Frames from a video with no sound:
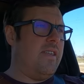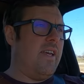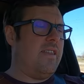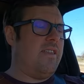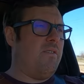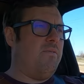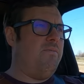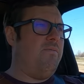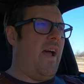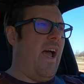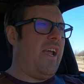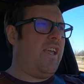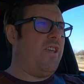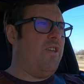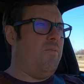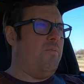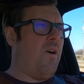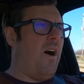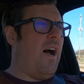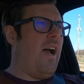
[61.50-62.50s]
that the
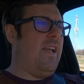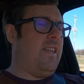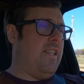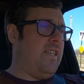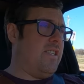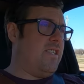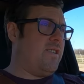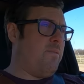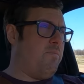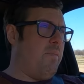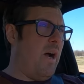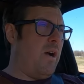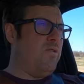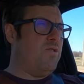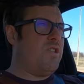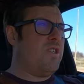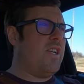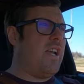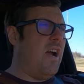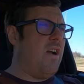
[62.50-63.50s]
vacuum line that's
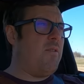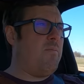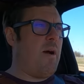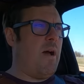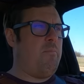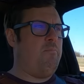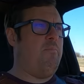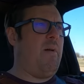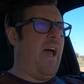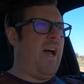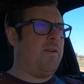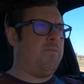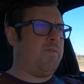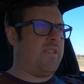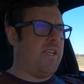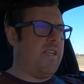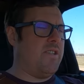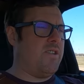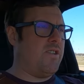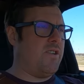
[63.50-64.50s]
supposed to go to my map
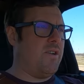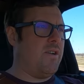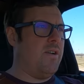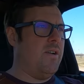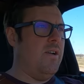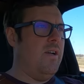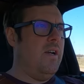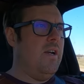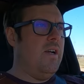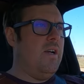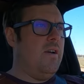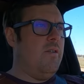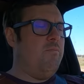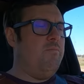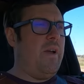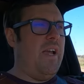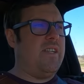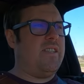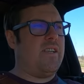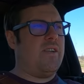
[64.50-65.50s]
sensor,
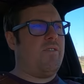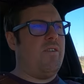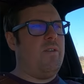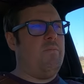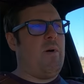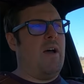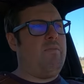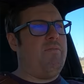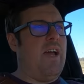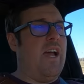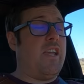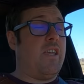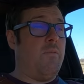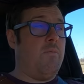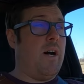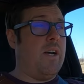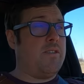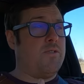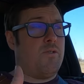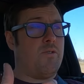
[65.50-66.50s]
basically my vacuum
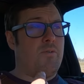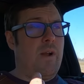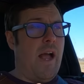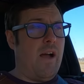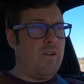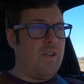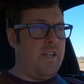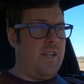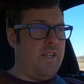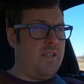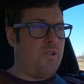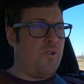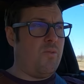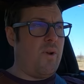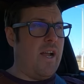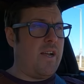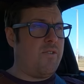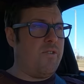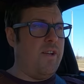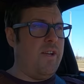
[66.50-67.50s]
lines were routed
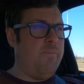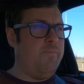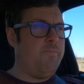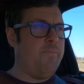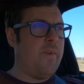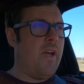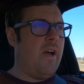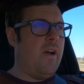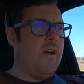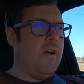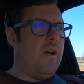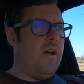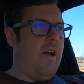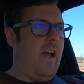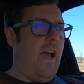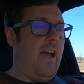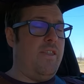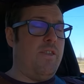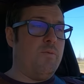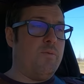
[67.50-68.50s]
incorrectly.
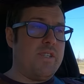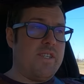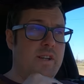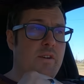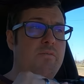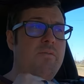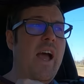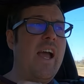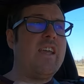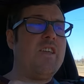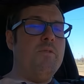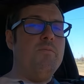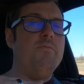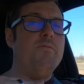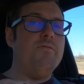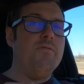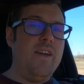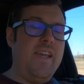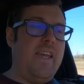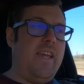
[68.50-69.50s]
And there was no
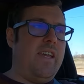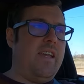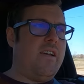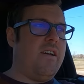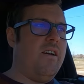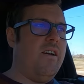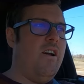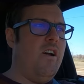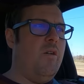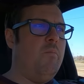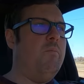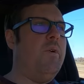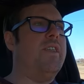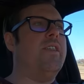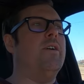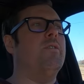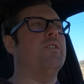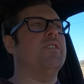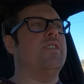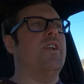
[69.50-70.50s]
vacuum leak, but
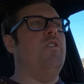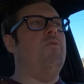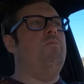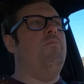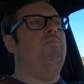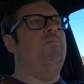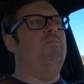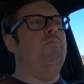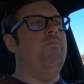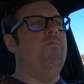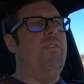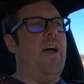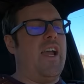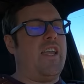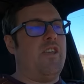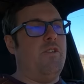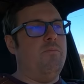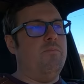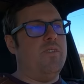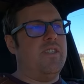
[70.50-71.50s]
there was no
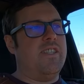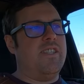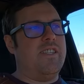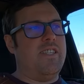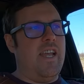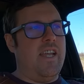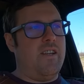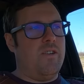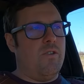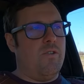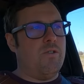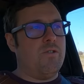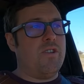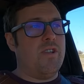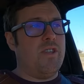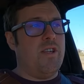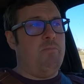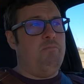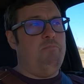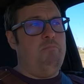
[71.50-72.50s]
vacuum signal
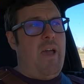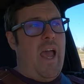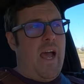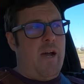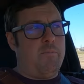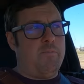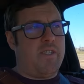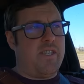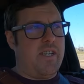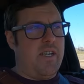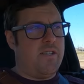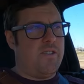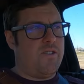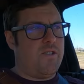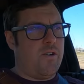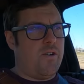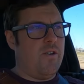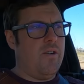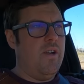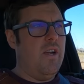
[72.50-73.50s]
to the map
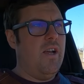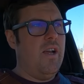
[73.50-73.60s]
sensor.